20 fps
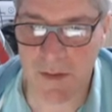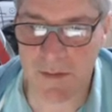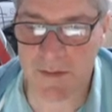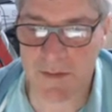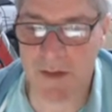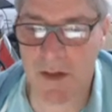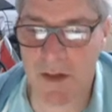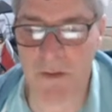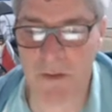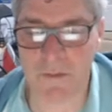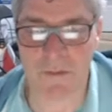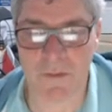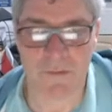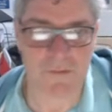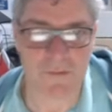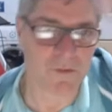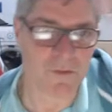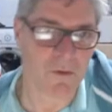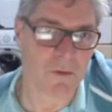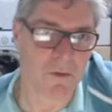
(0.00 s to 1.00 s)
So
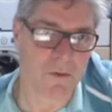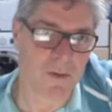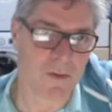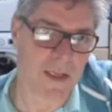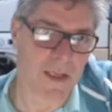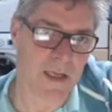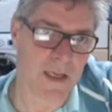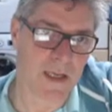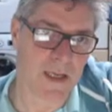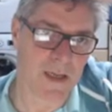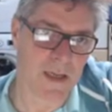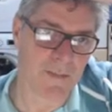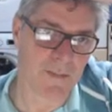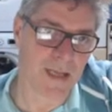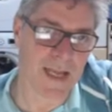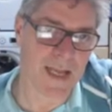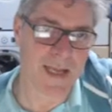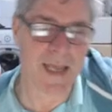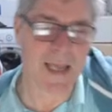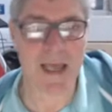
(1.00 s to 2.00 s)
for the
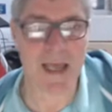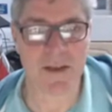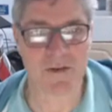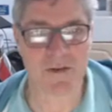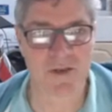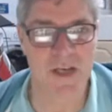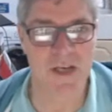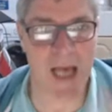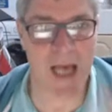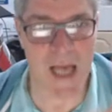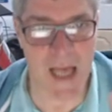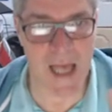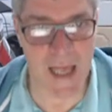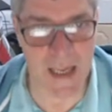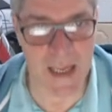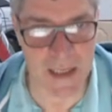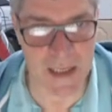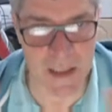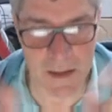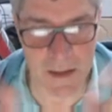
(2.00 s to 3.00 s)
black edge
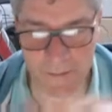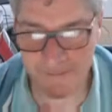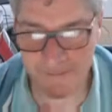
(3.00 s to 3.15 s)
A,